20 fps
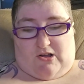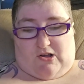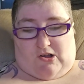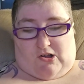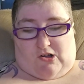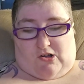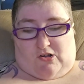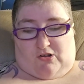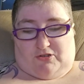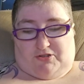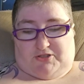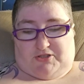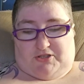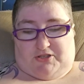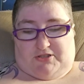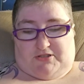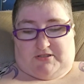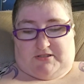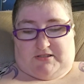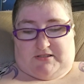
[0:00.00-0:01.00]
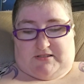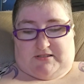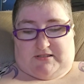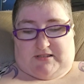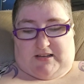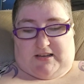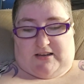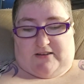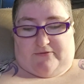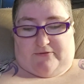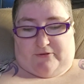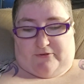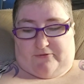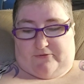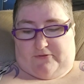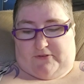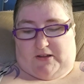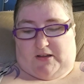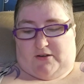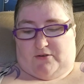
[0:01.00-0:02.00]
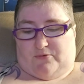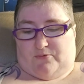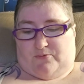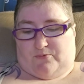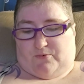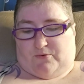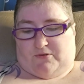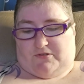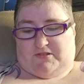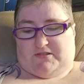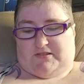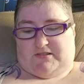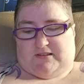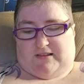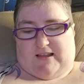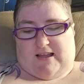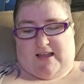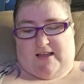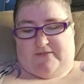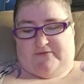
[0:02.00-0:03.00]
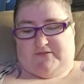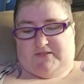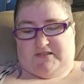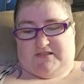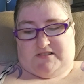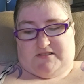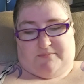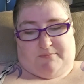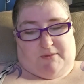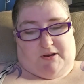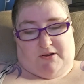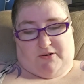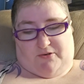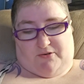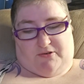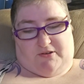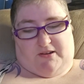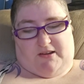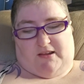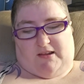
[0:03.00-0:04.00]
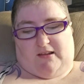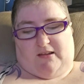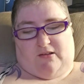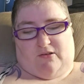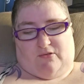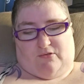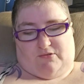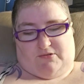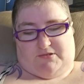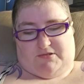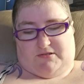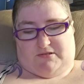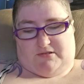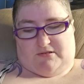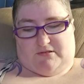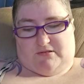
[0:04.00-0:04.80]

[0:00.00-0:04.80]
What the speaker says: all she could see of her feet were slab-smeared heels.